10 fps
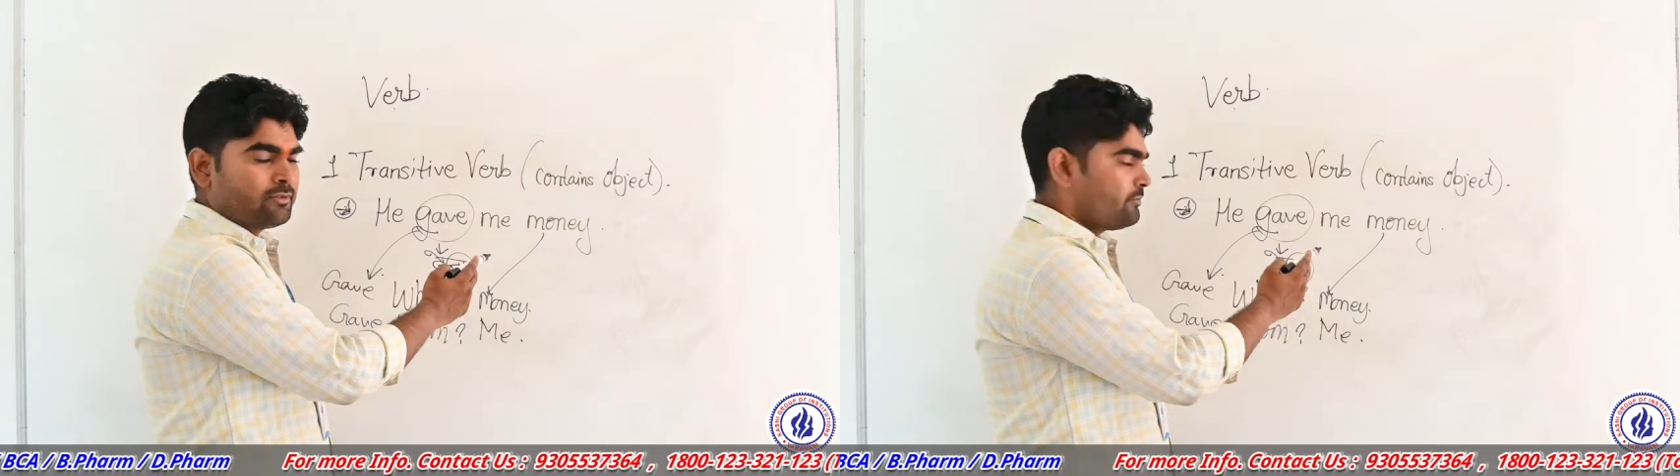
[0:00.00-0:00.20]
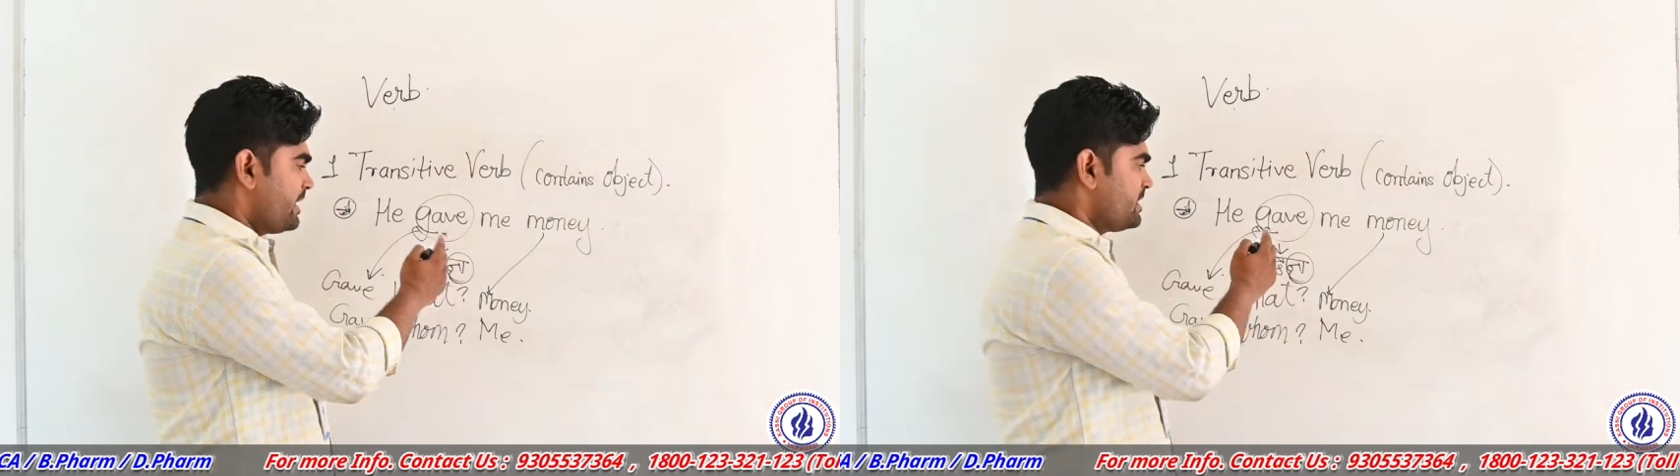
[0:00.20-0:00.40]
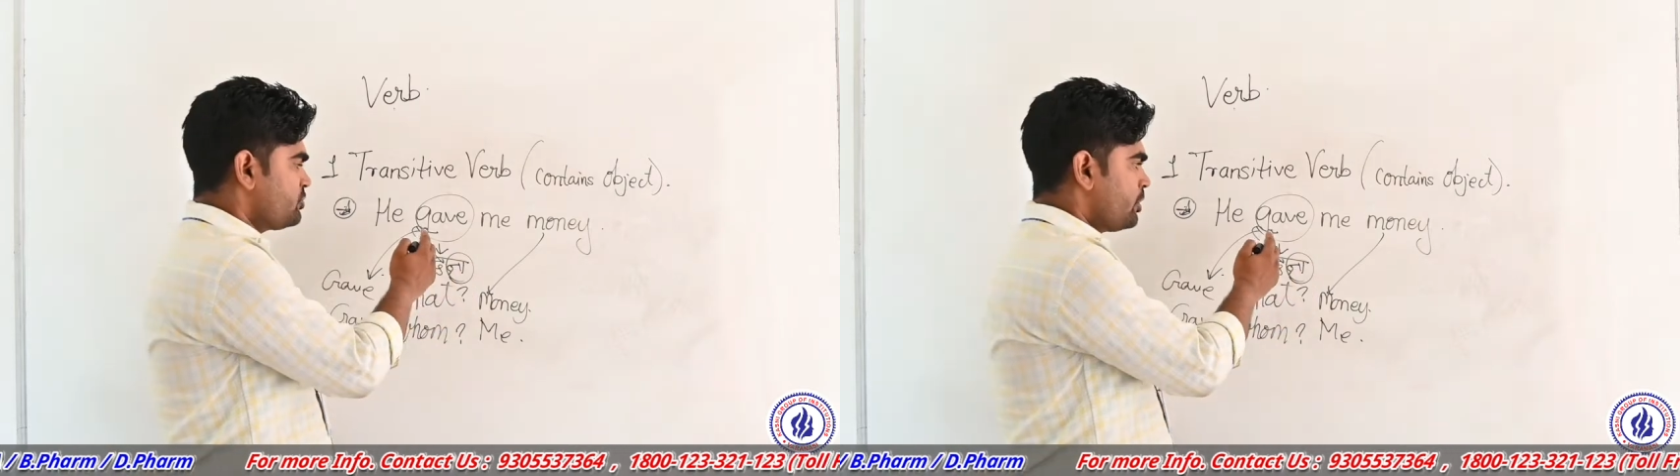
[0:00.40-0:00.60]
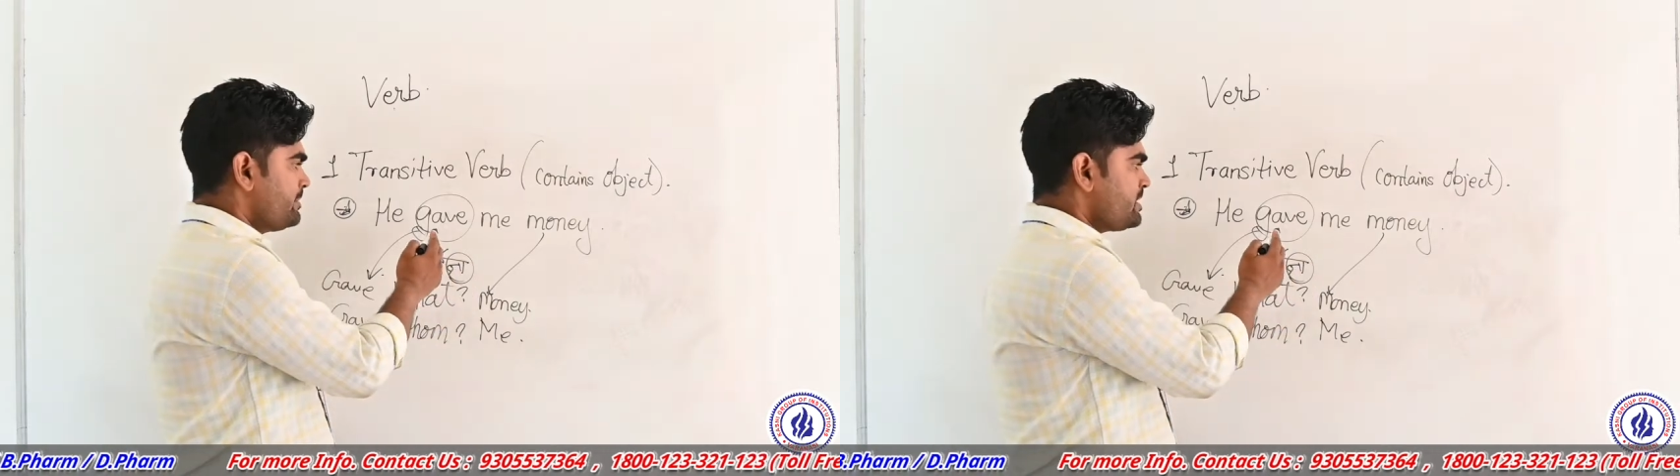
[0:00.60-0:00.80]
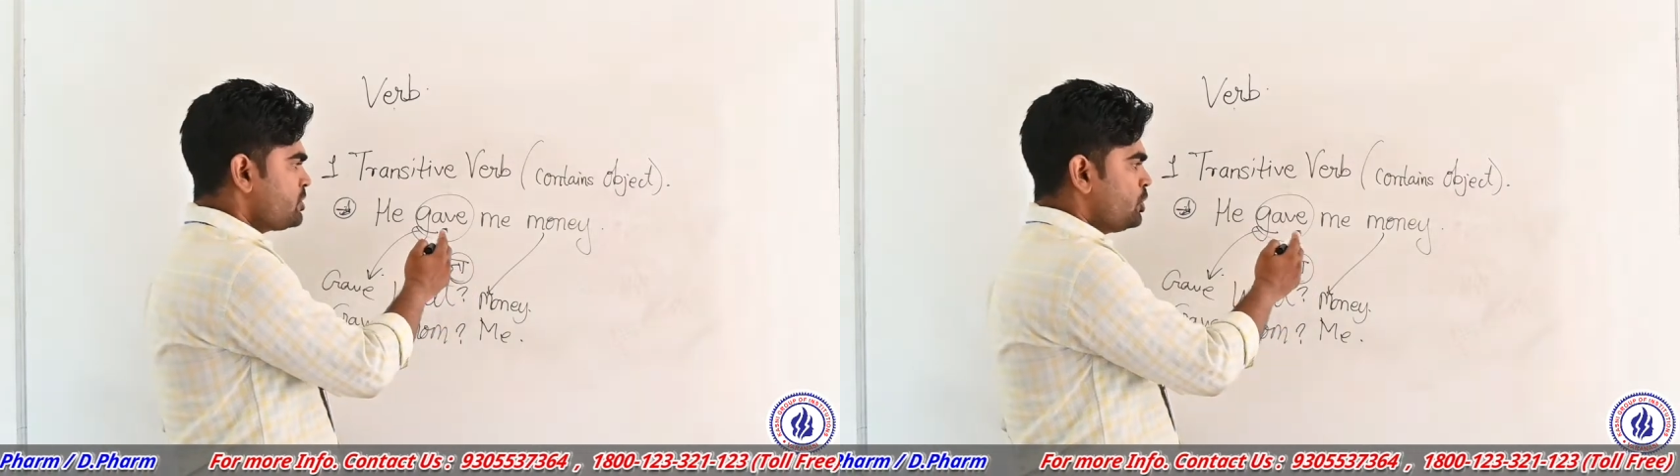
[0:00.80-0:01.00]
There is an
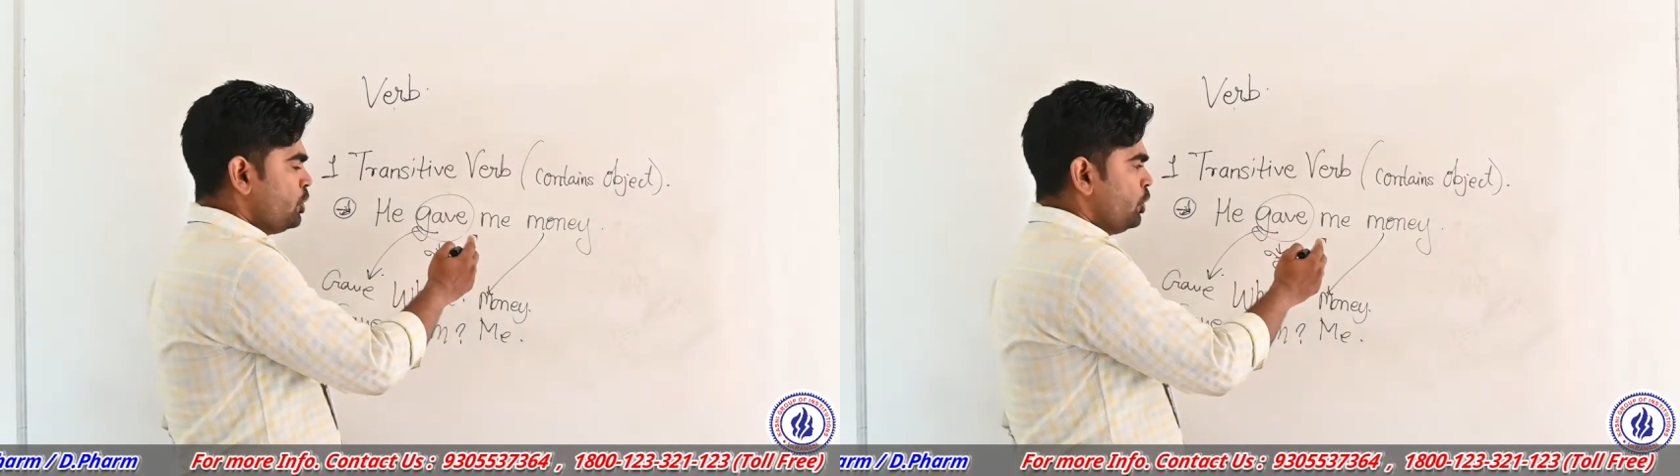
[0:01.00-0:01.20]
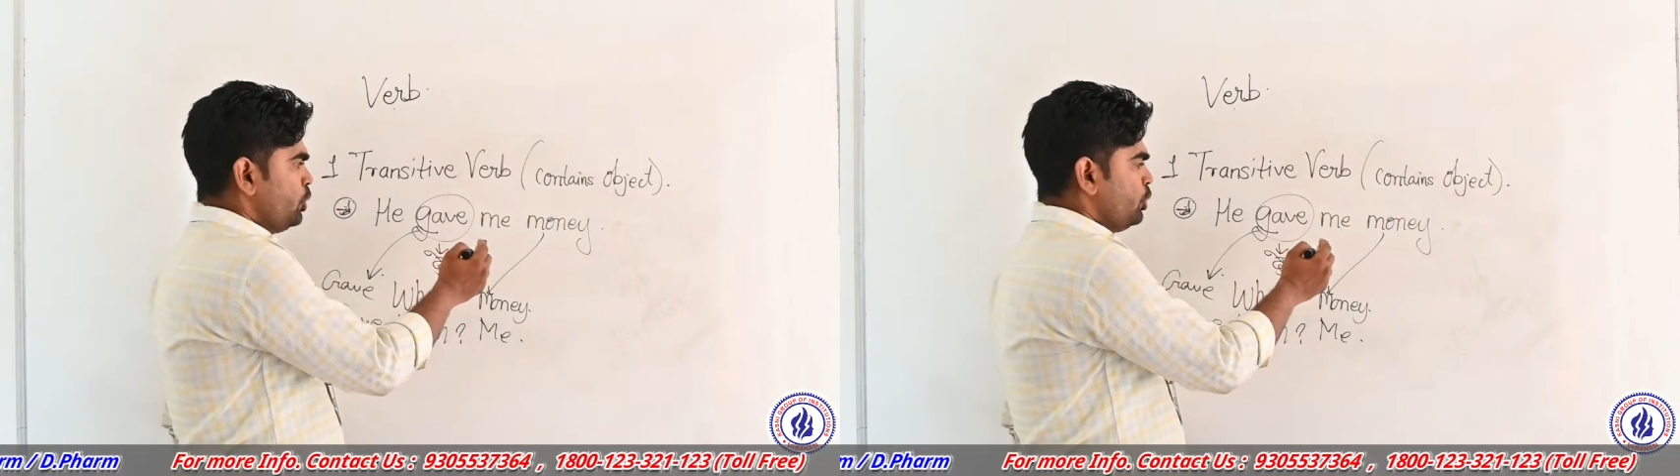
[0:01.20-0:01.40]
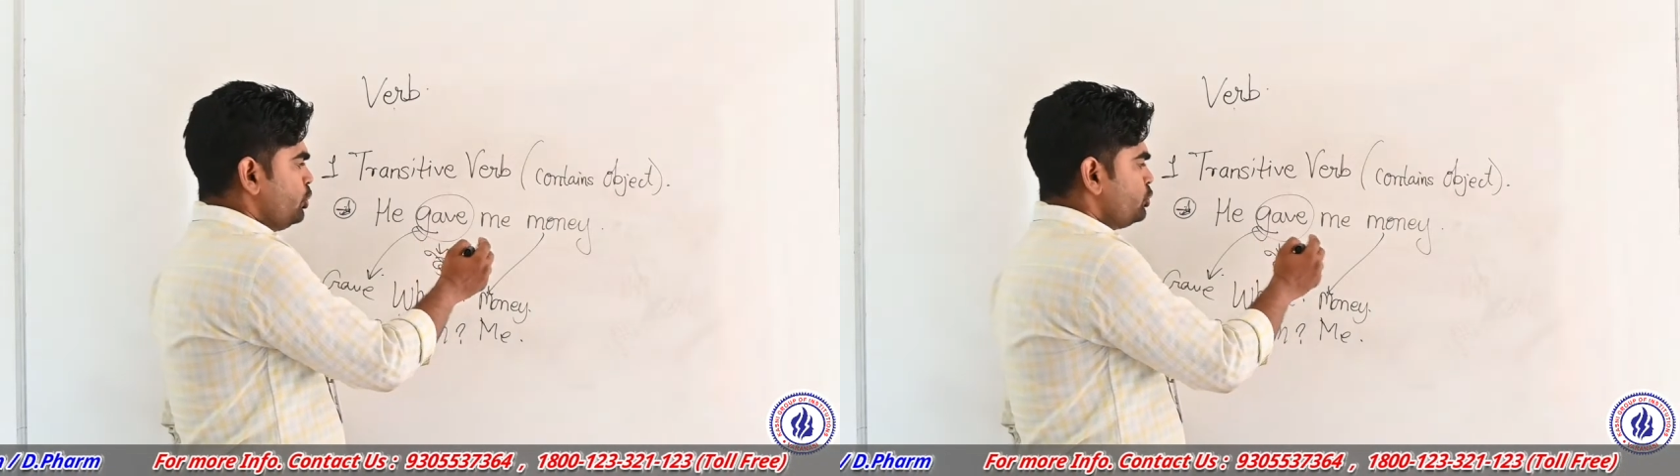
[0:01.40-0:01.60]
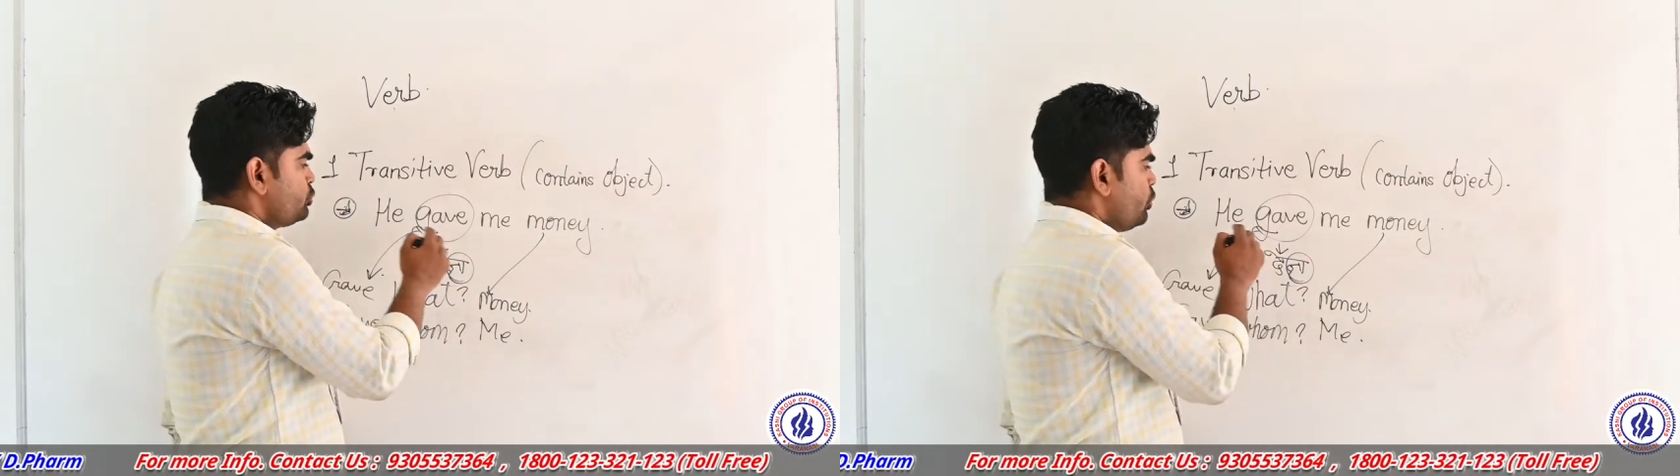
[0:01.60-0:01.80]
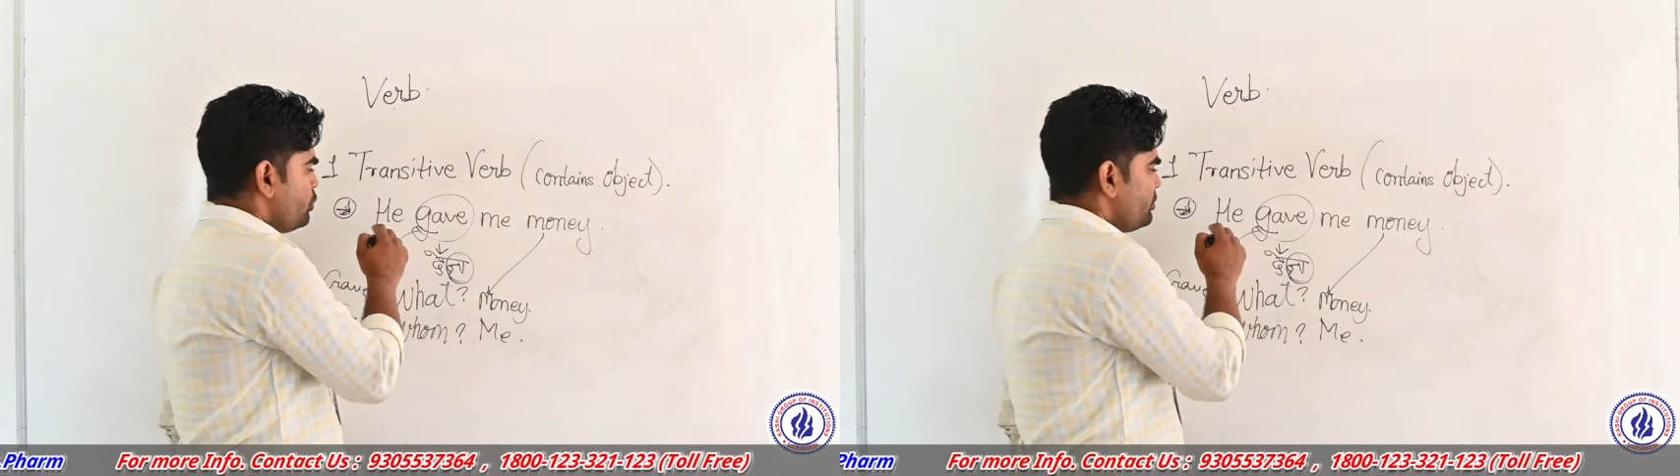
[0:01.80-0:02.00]
object.
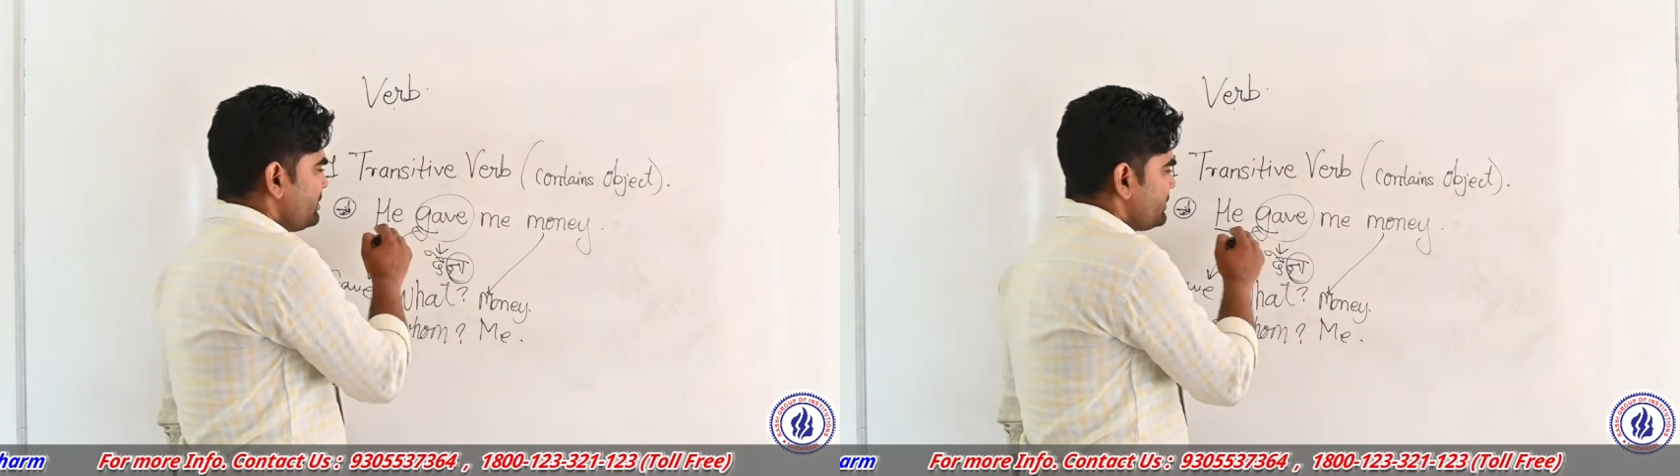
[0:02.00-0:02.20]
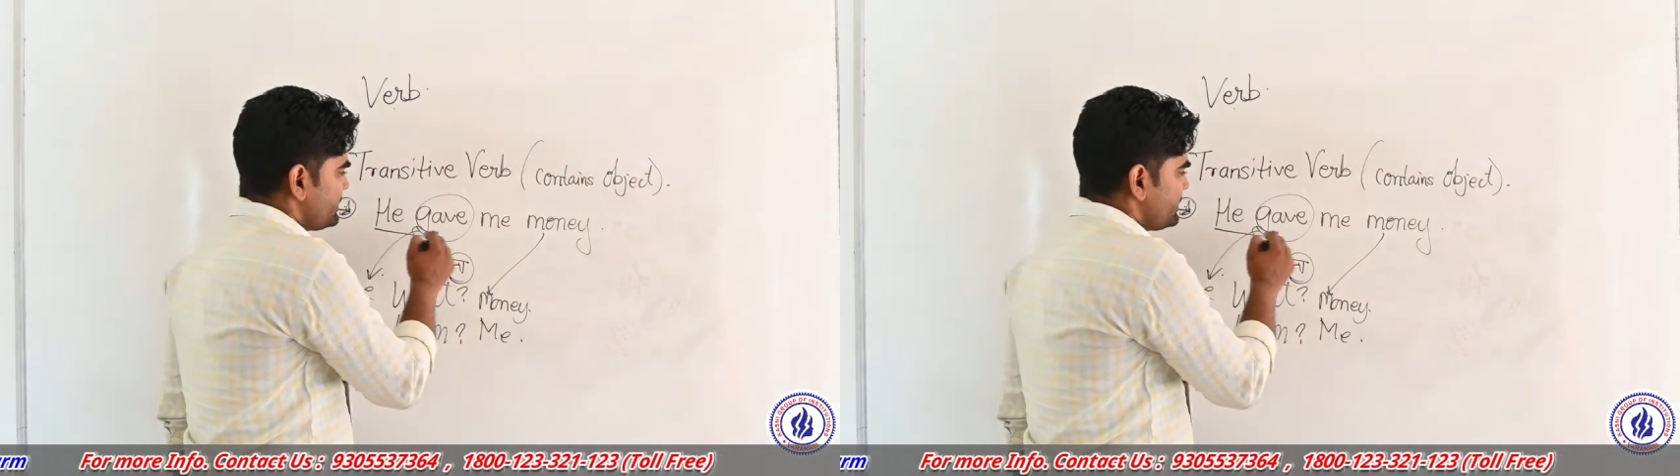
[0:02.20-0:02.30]
So